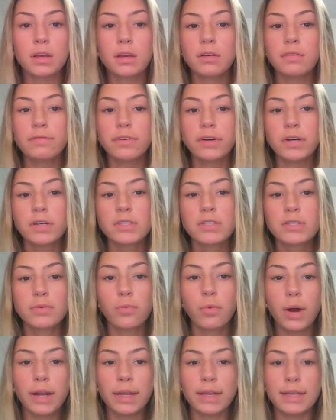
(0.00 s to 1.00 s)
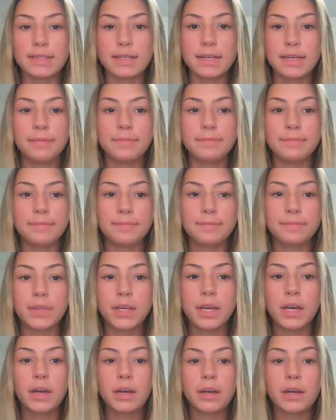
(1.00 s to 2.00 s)
First, what is it?
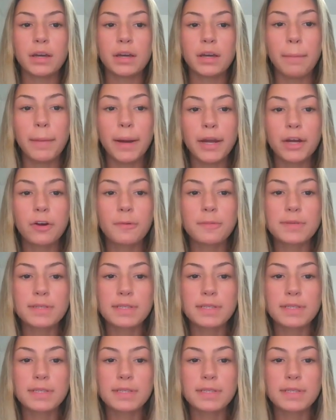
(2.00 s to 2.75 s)
Gut microbes